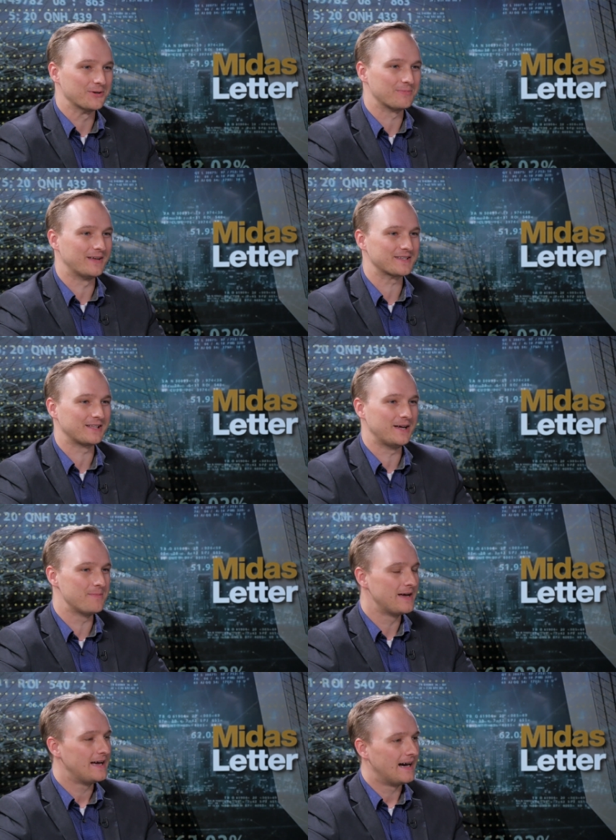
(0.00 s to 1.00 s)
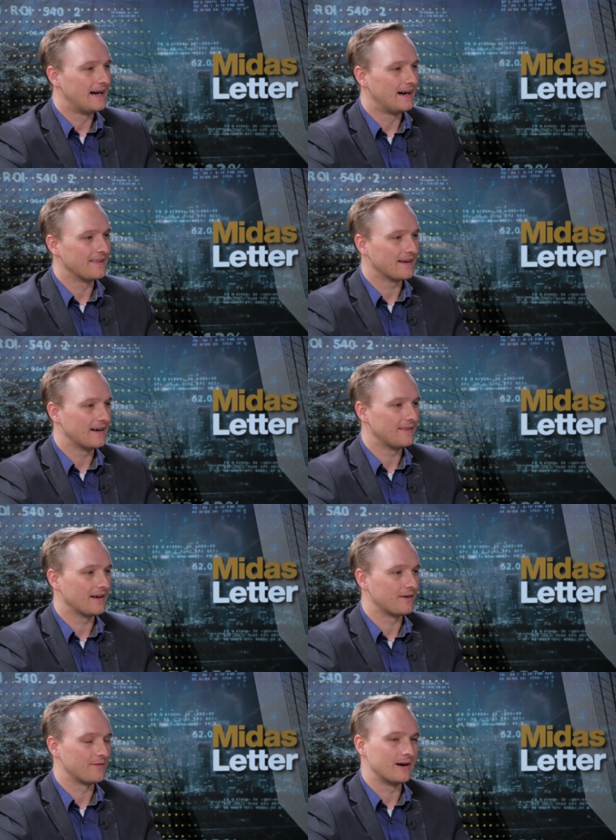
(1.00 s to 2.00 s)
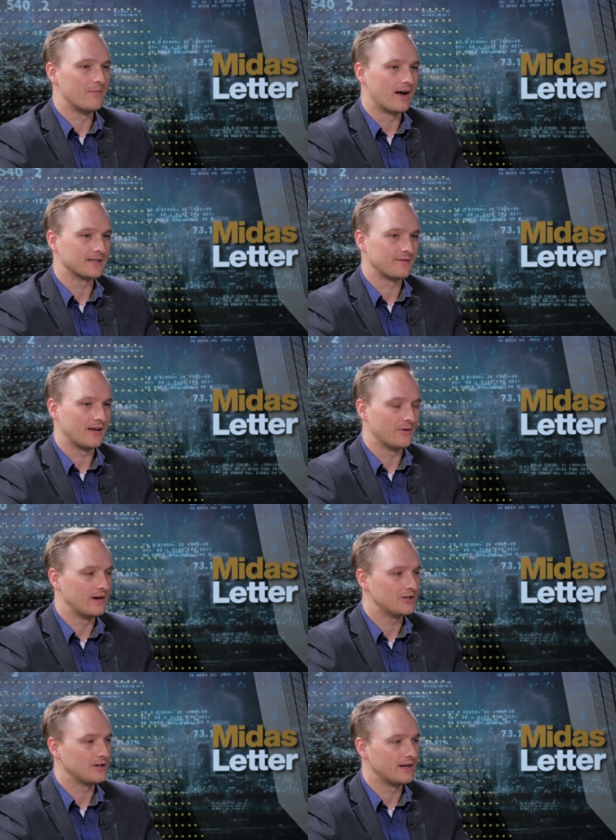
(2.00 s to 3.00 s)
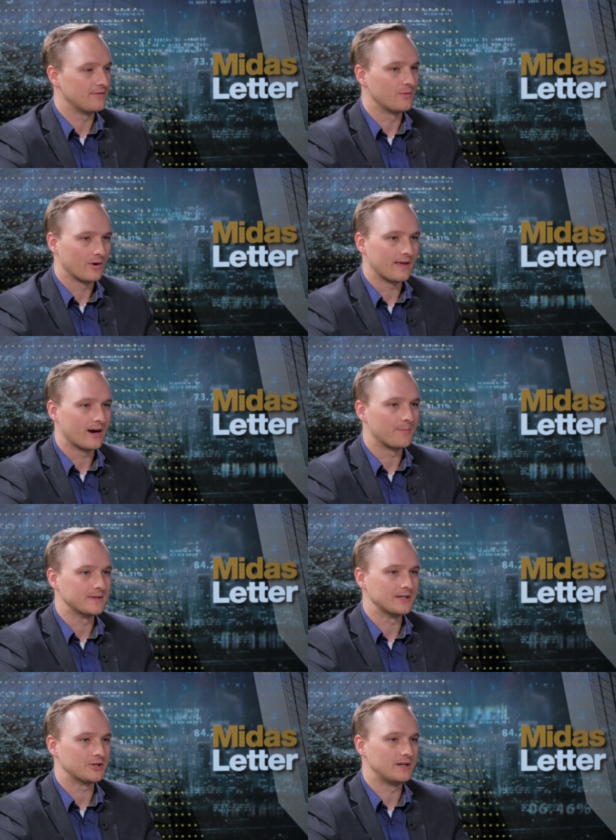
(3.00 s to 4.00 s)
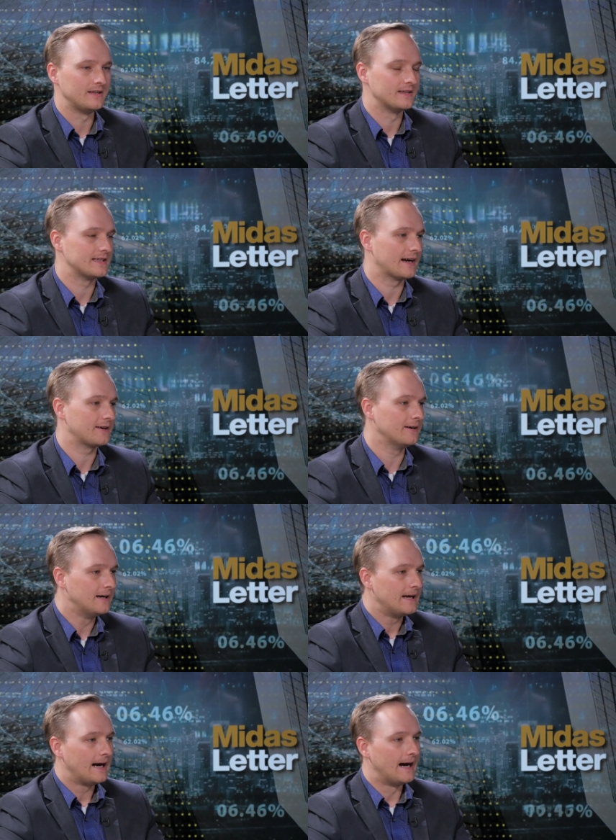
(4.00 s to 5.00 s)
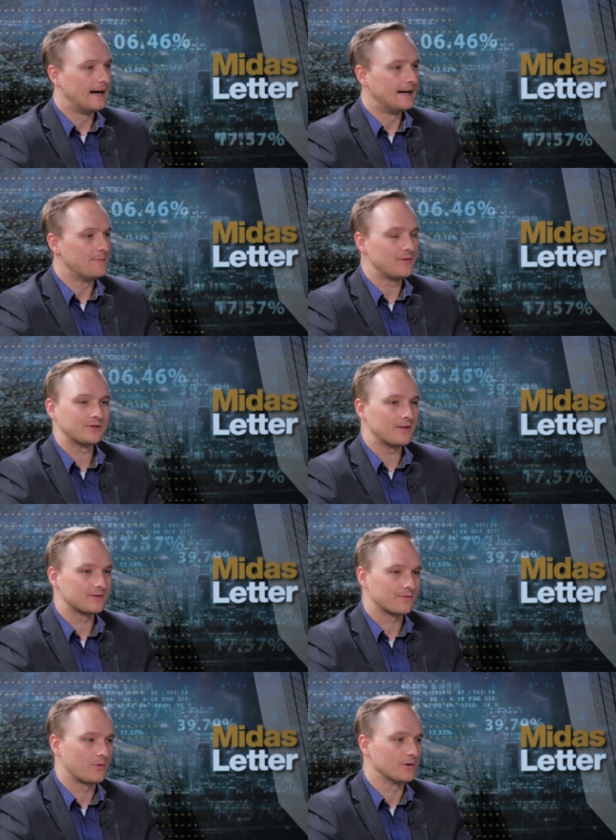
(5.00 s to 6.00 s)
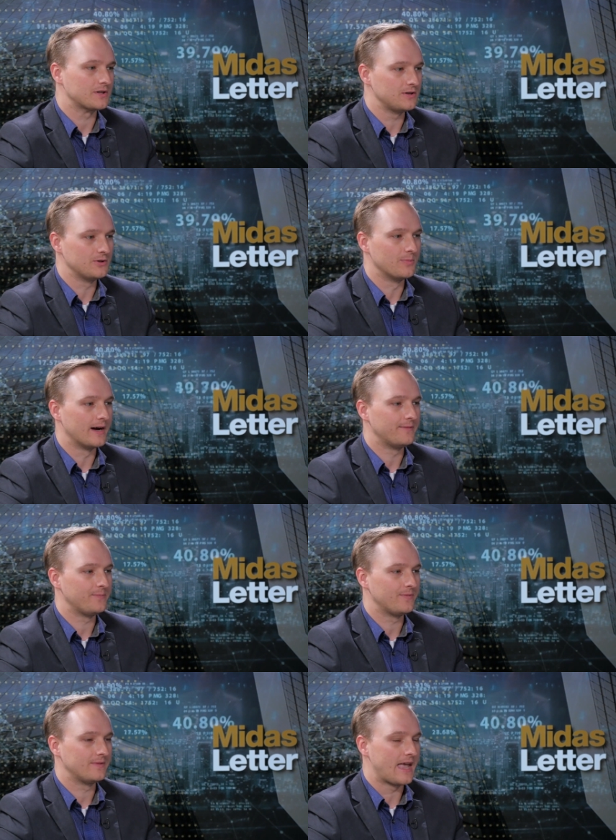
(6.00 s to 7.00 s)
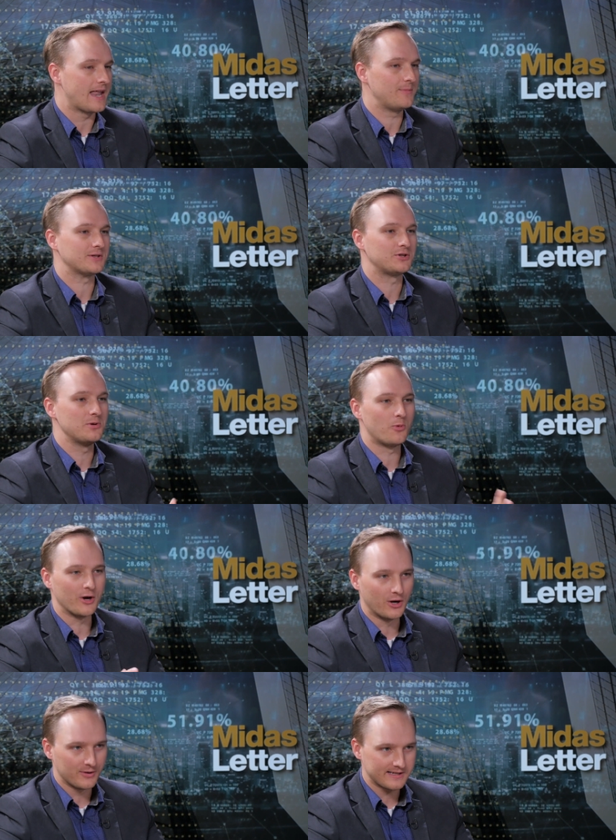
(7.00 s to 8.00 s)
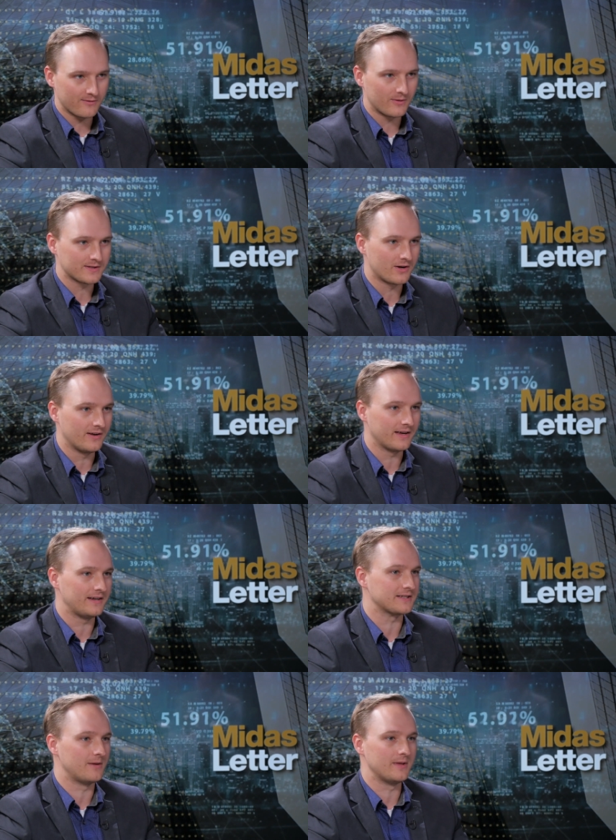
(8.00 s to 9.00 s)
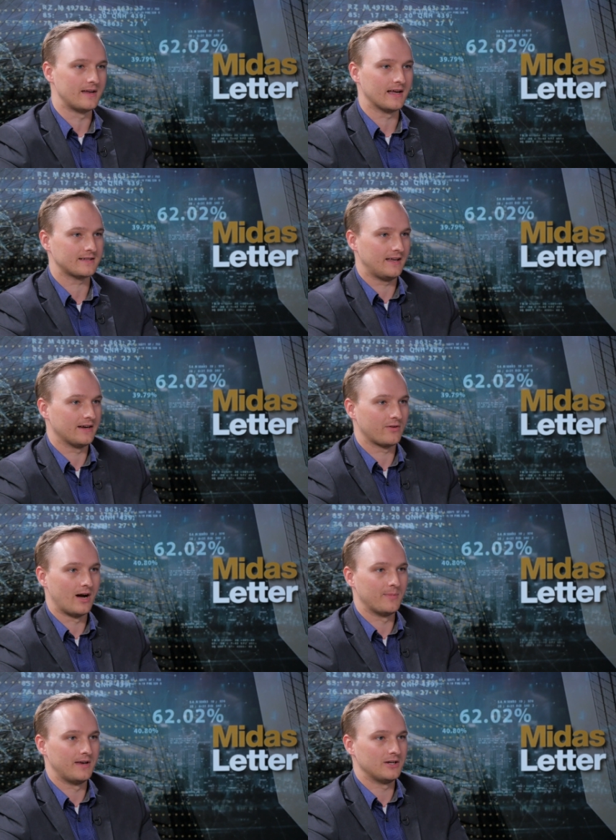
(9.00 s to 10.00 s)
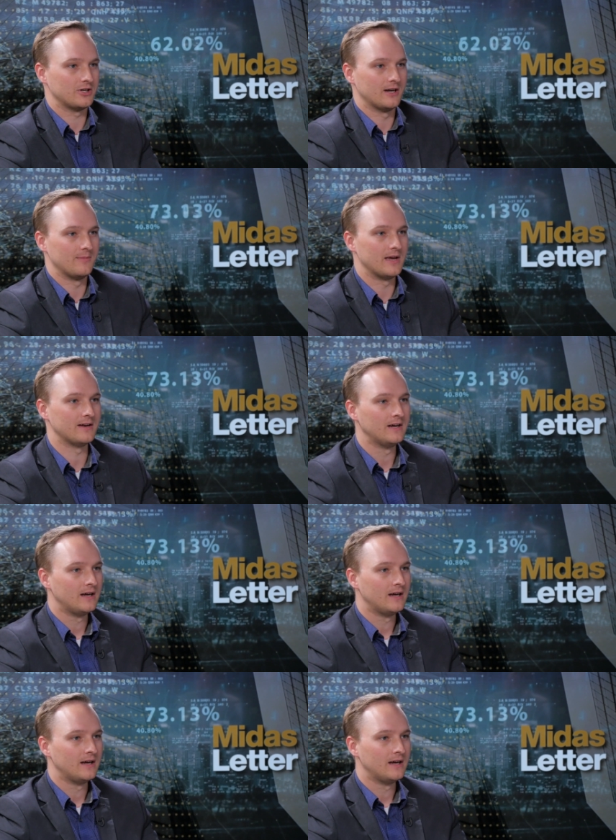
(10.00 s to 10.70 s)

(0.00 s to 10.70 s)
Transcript: plus club. They got a very modest valuation given where they are positioned in the sector. And there's others, of course, too. But cannabis 2.0, as everyone's calling it, is going to be the next leg of competition. I mean,